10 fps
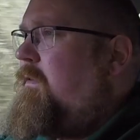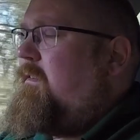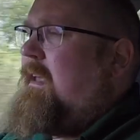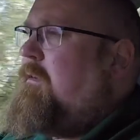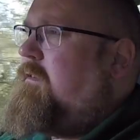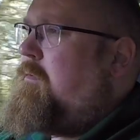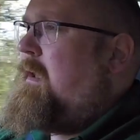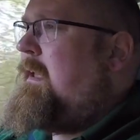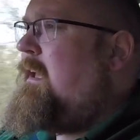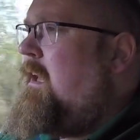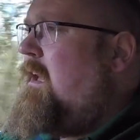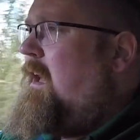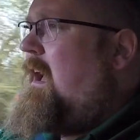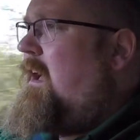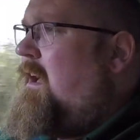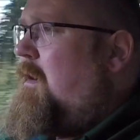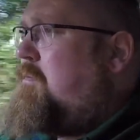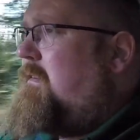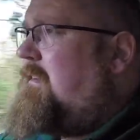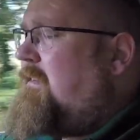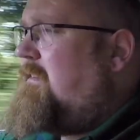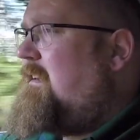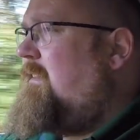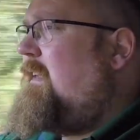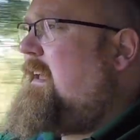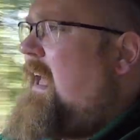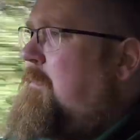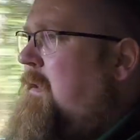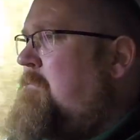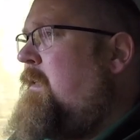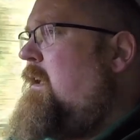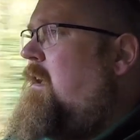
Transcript: the sound to be presented in the cabin.